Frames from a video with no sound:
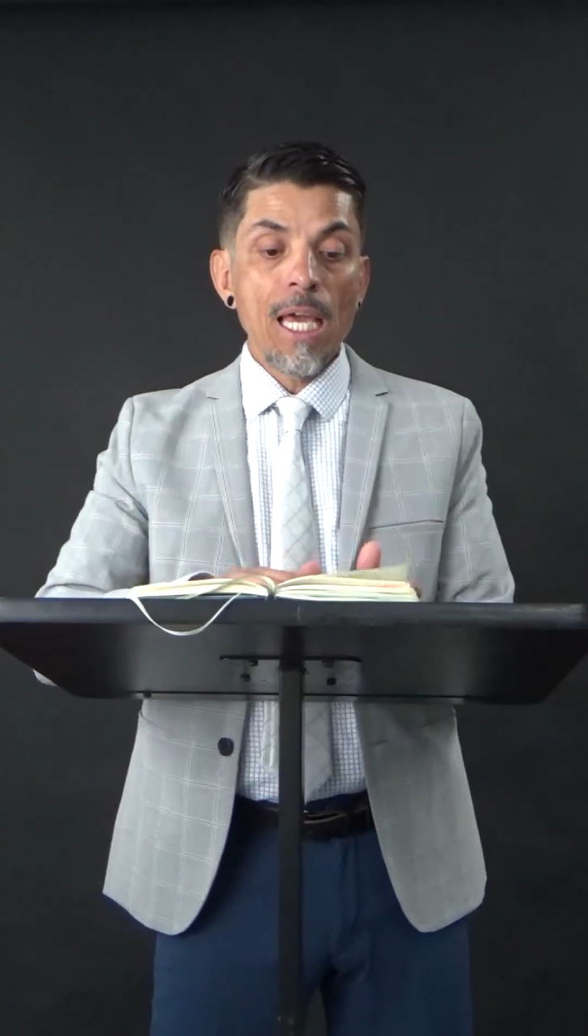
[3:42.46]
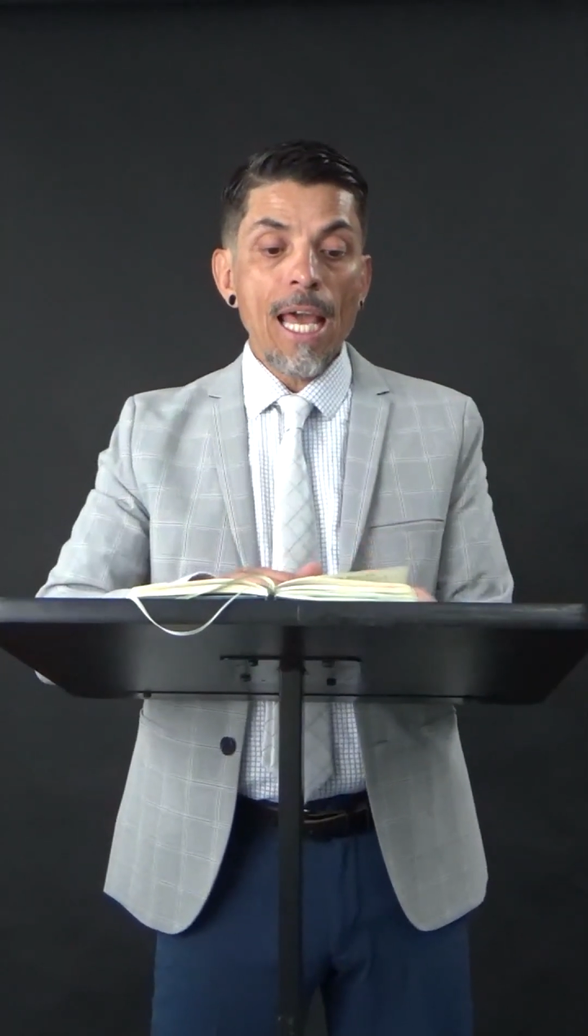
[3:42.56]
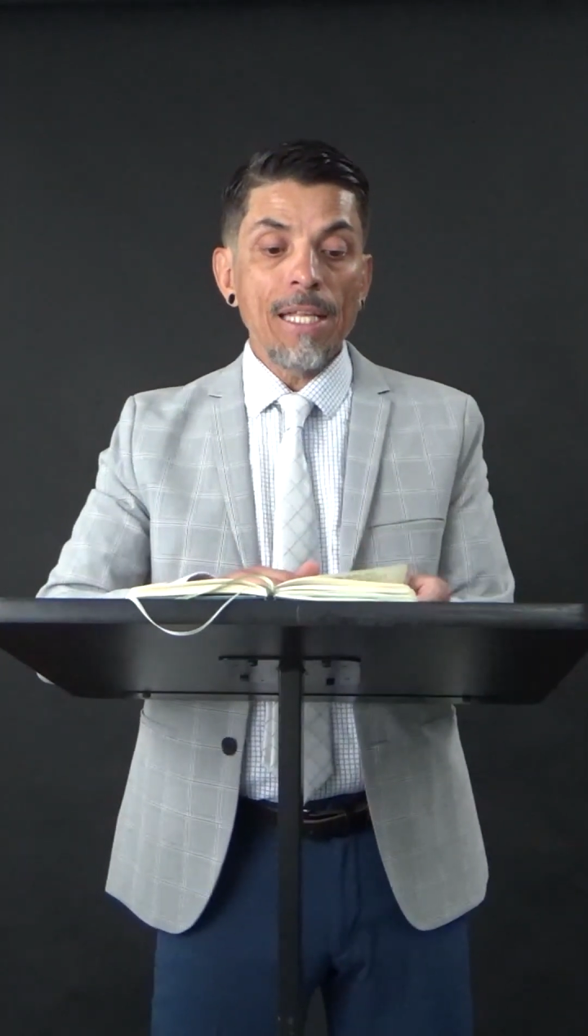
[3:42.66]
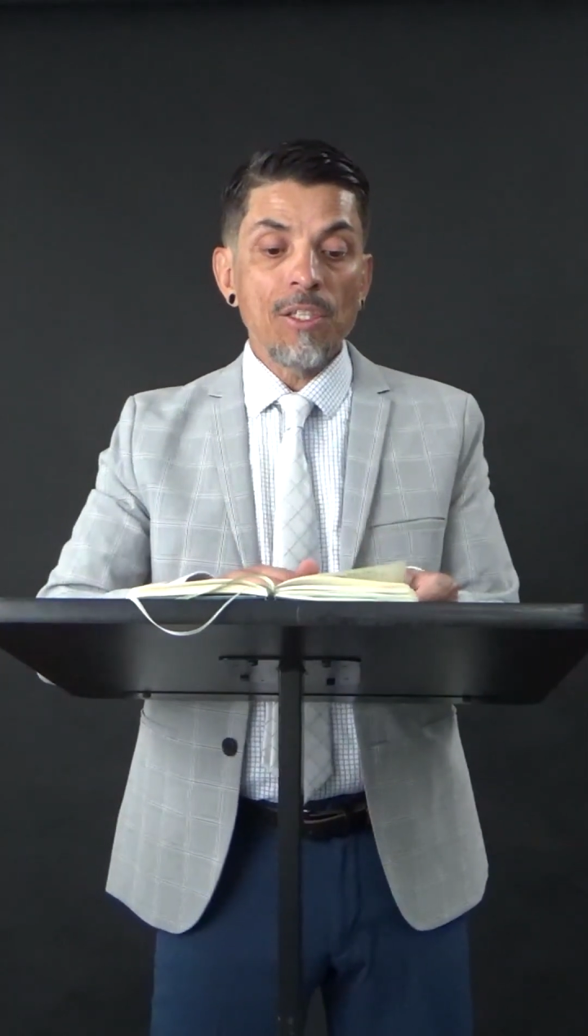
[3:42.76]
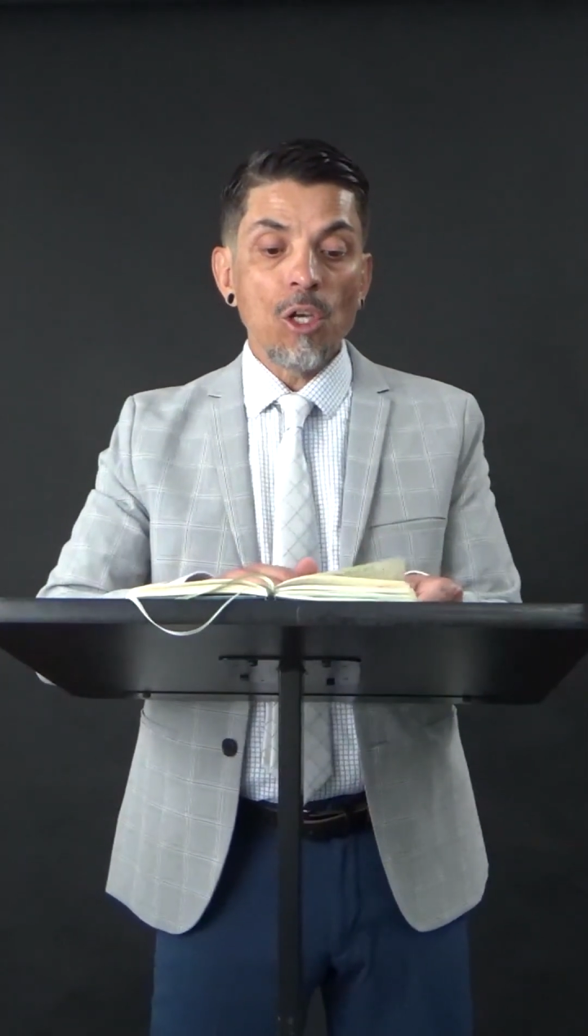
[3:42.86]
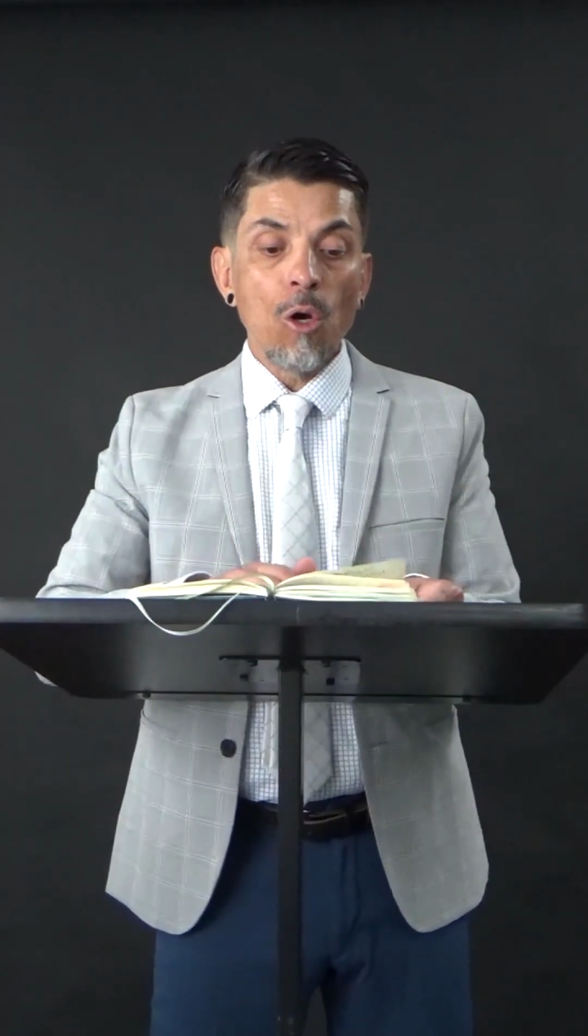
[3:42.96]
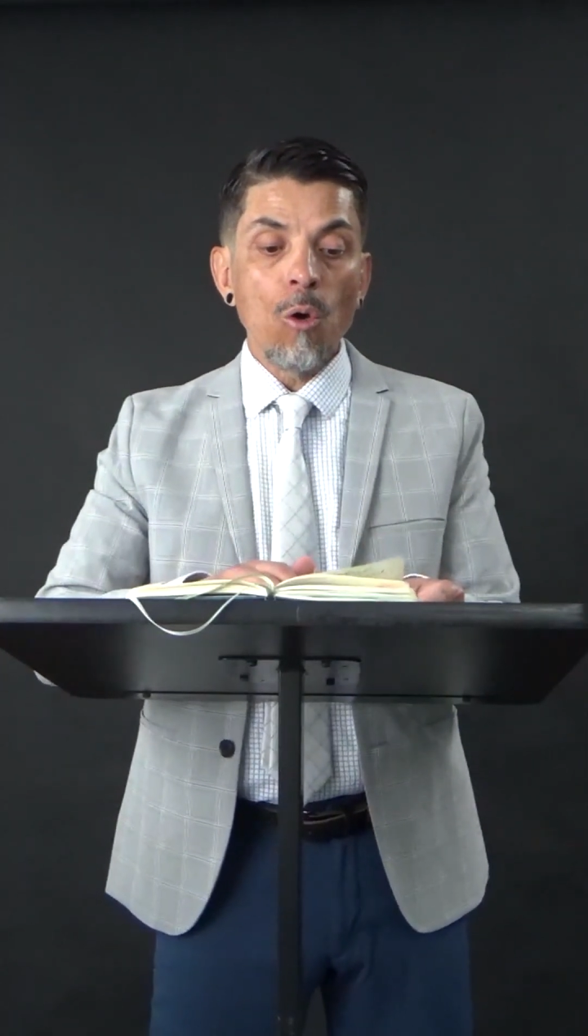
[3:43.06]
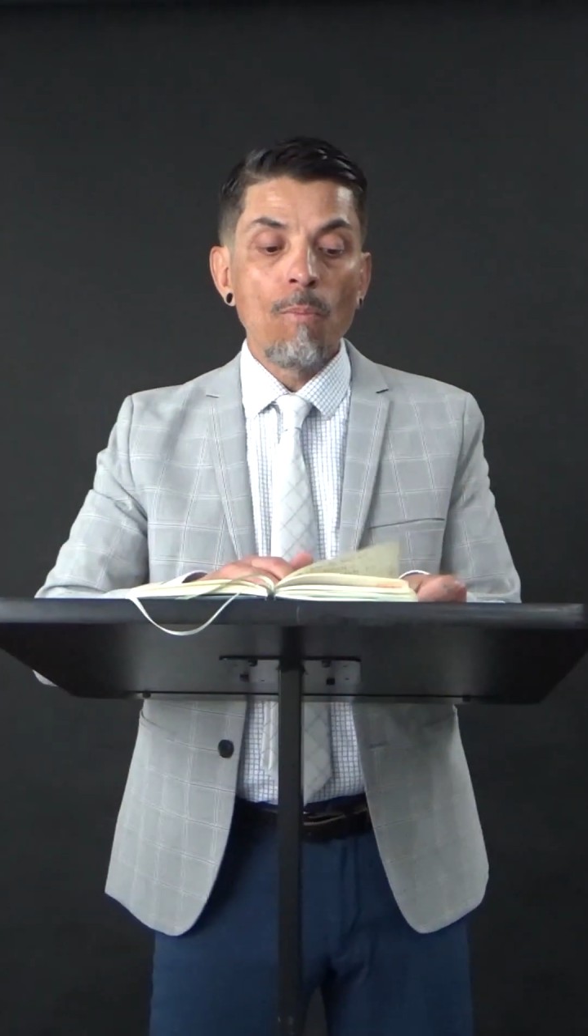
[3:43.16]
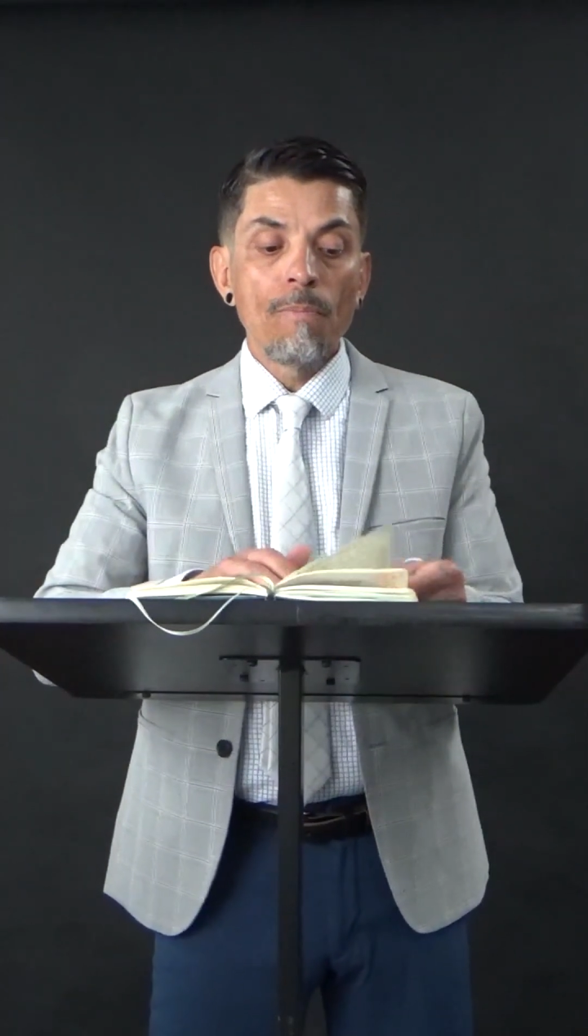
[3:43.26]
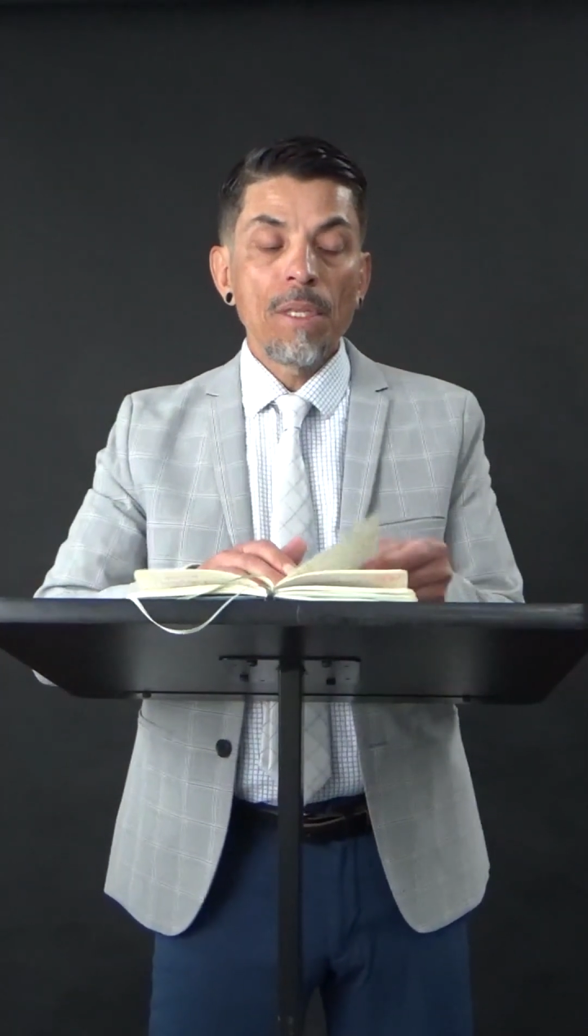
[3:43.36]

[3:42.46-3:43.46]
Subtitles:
And so